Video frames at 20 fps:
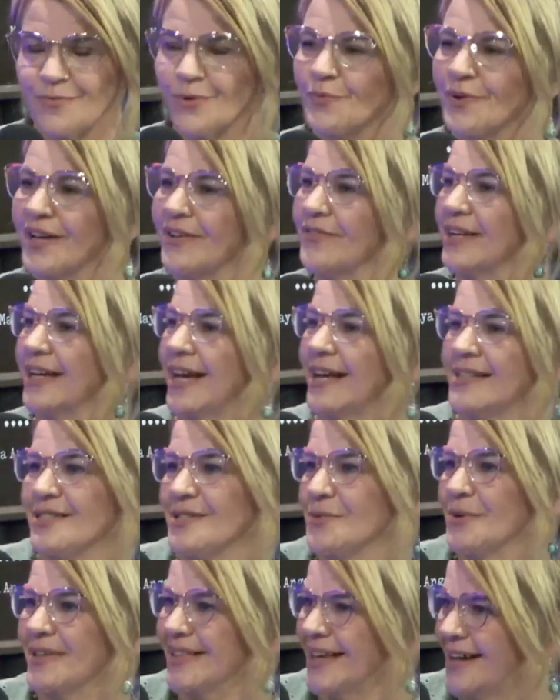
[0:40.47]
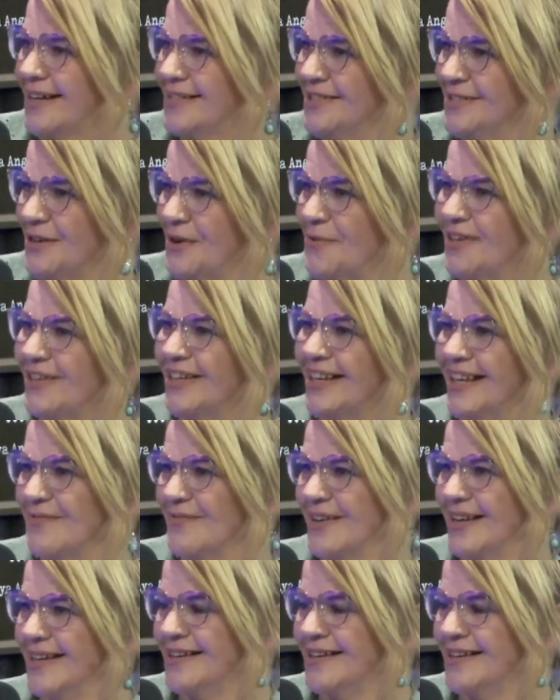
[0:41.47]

We have a guest with us. So, good evening.